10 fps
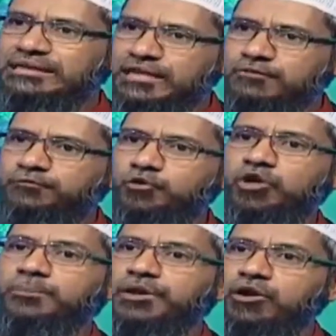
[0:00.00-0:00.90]
Certain
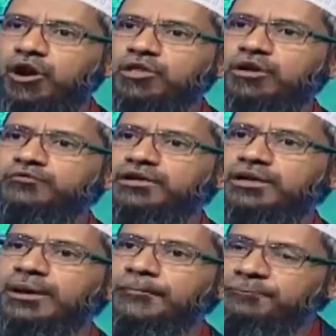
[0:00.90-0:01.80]
food, because of
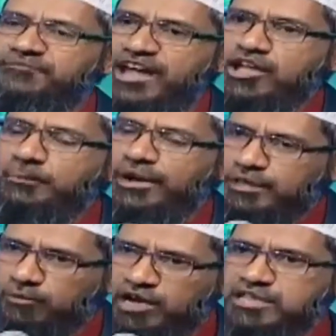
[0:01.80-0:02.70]
the way your
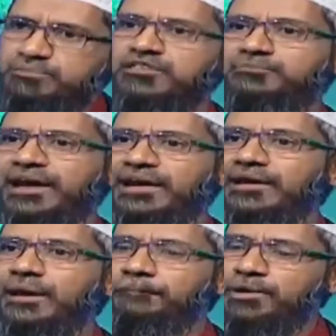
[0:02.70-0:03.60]
metabolism is
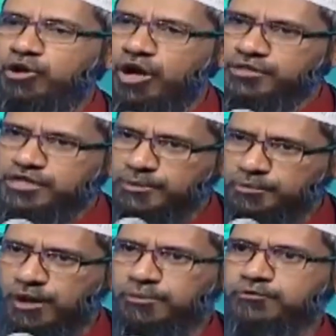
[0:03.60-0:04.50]
made, because it's a
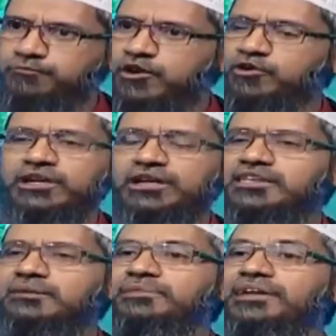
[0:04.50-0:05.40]
problem for you,
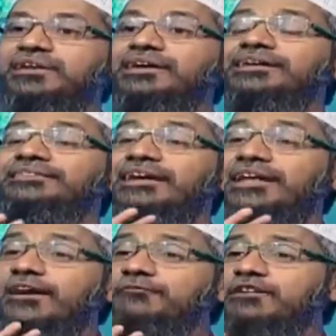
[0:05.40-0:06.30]
doesn't mean
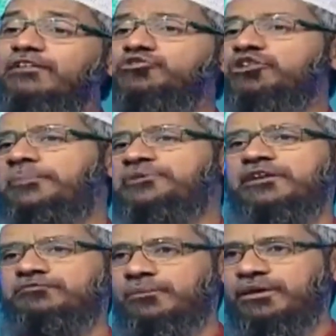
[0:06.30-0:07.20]
that everyone should
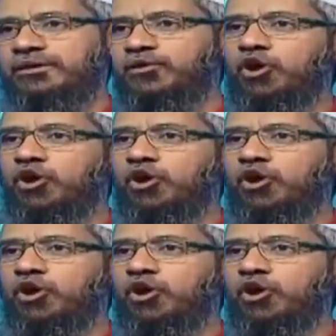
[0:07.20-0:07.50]
abstain from it.